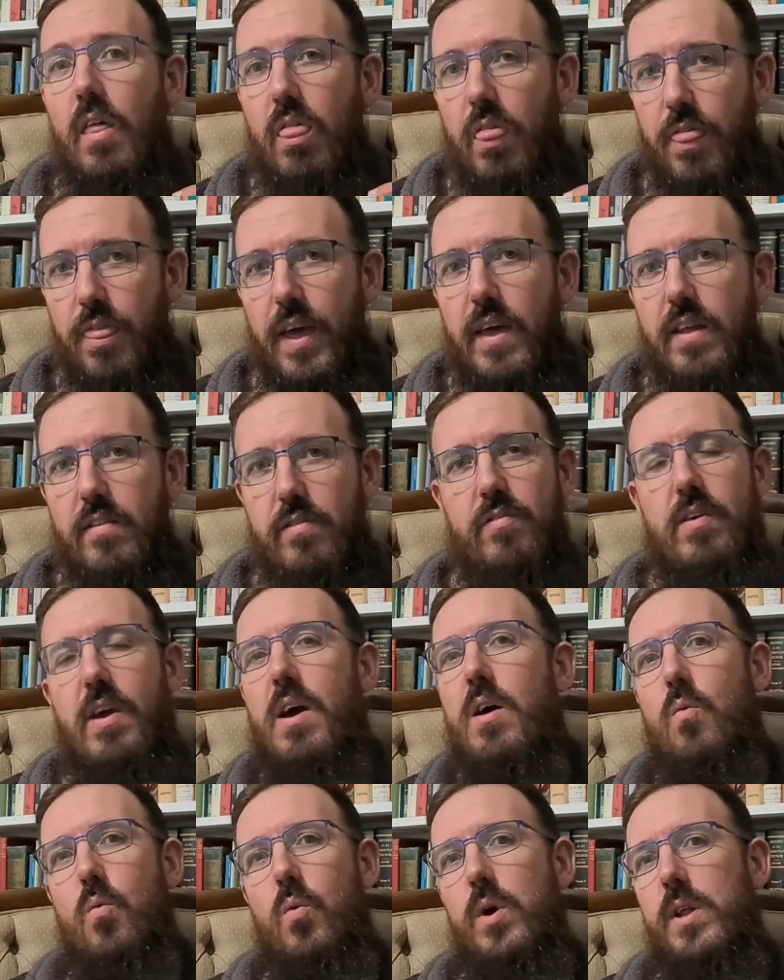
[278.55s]
That's
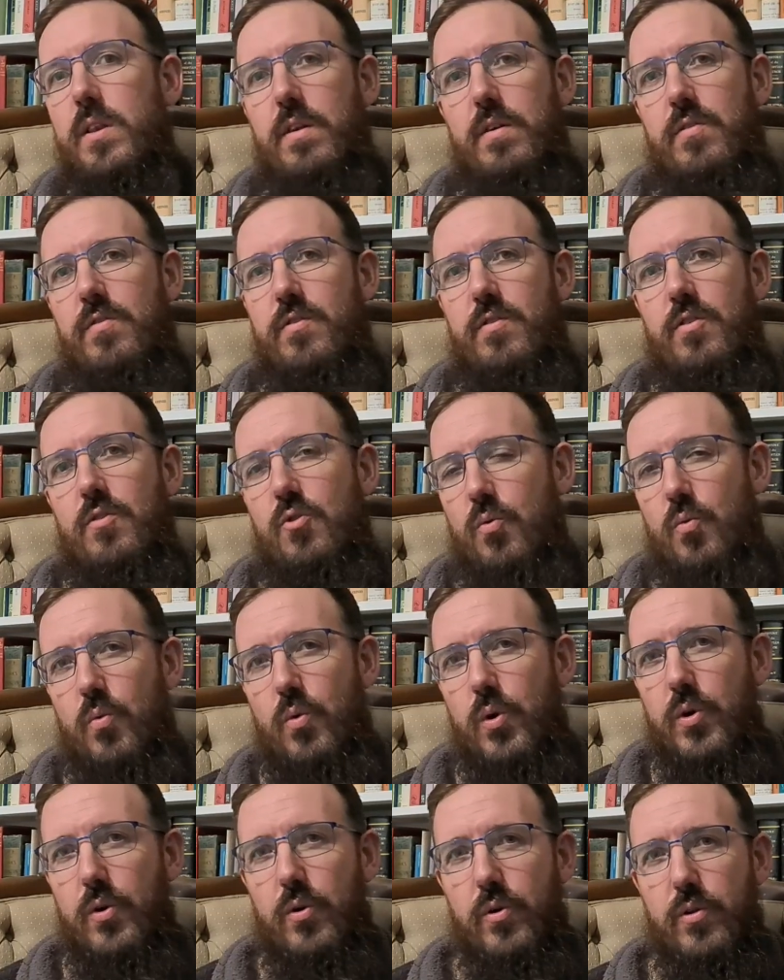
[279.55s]
our witness to the
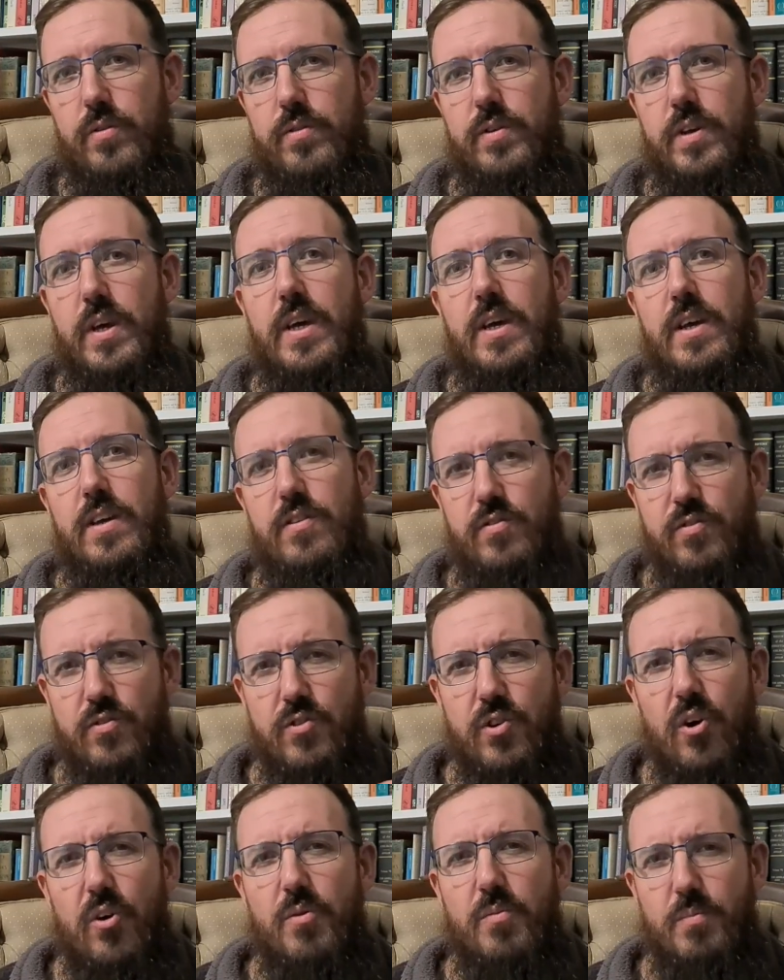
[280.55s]
world, is
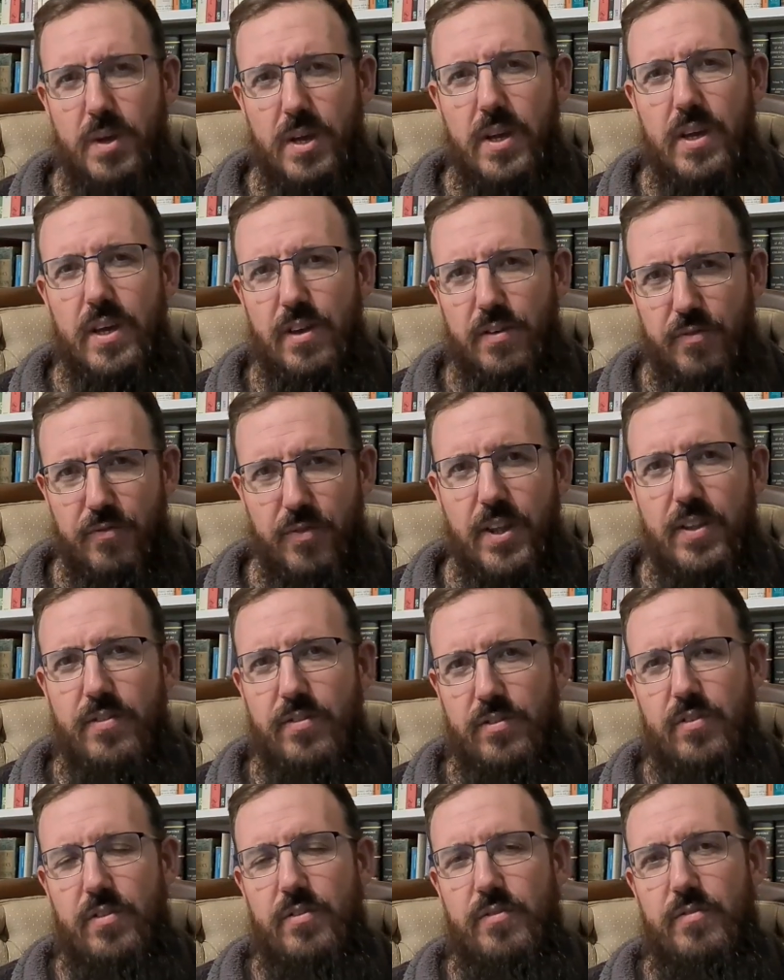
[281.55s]
not being
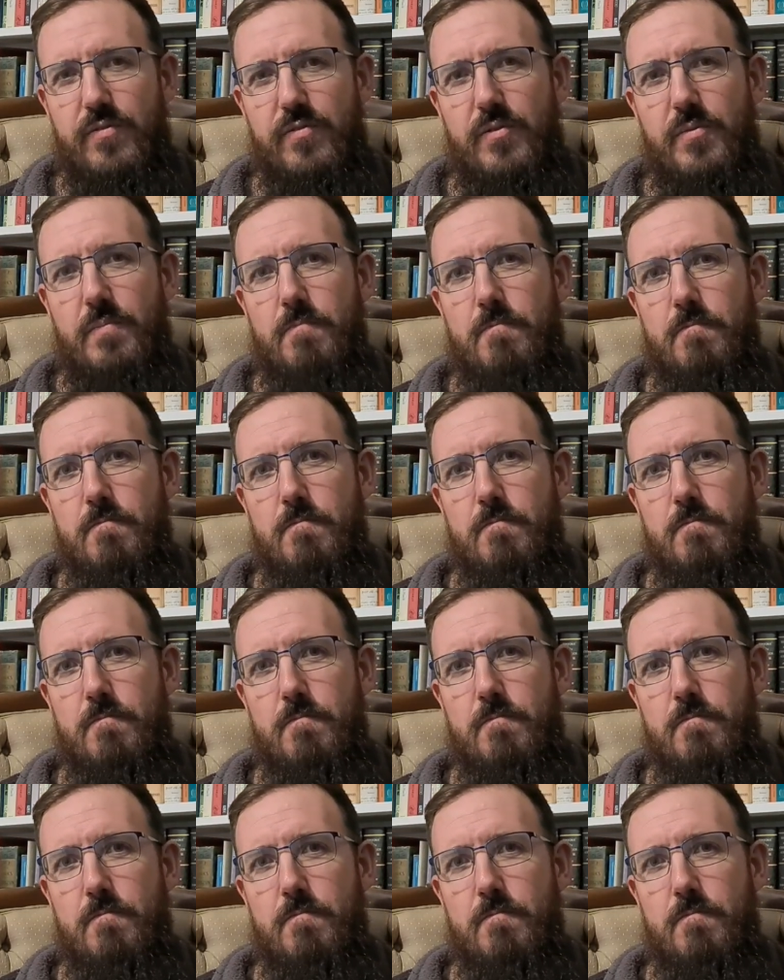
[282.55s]
offensive.